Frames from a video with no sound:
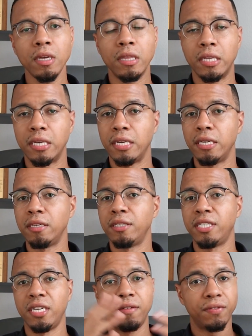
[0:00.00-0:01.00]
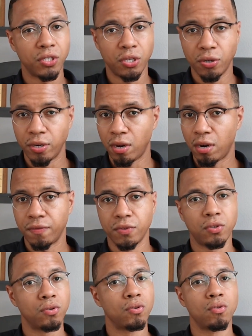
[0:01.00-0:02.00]
the chief security
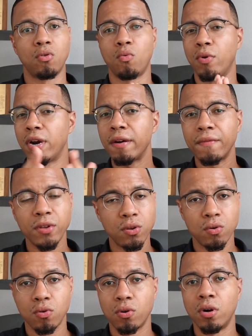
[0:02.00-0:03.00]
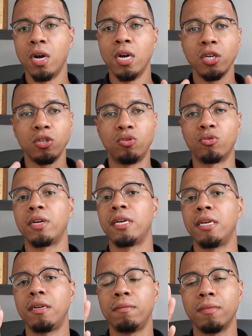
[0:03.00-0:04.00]
officer or whatever your
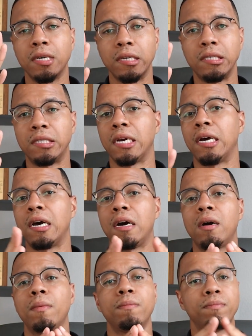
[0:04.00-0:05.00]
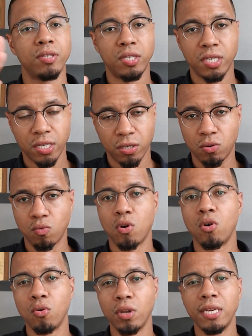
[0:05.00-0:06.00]
dream job, position, or
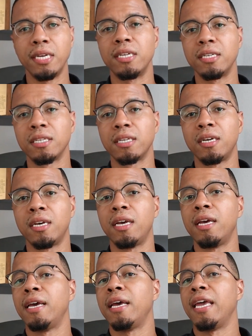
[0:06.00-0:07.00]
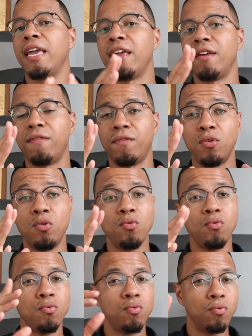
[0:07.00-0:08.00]
role is, if
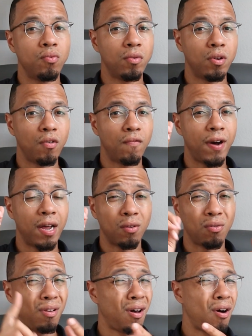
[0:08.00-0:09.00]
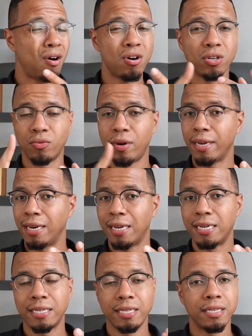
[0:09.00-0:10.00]
you don't follow laws,
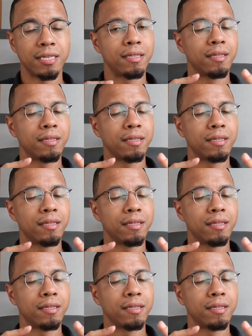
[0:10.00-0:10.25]
regulations,